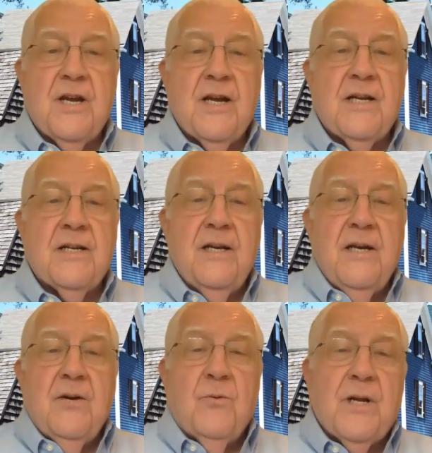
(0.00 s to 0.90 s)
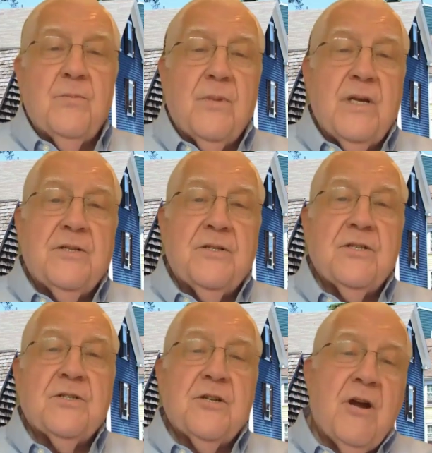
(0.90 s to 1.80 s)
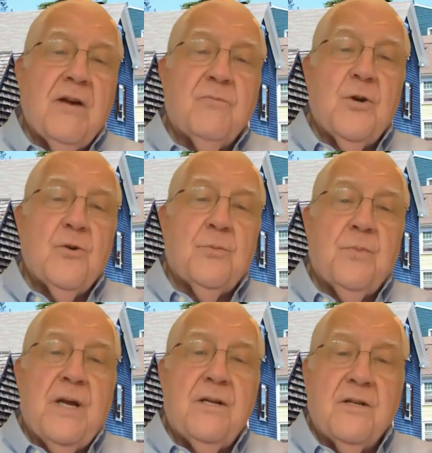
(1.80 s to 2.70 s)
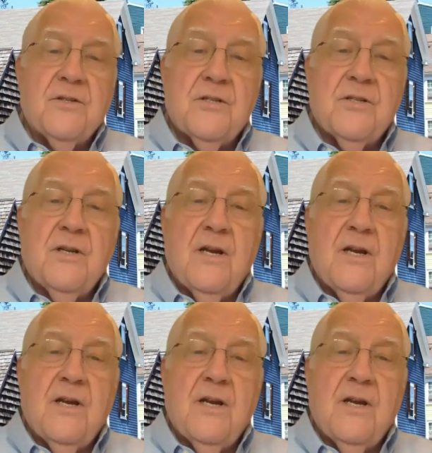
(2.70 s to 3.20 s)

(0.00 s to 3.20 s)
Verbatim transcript: And what it means is you have no dependents.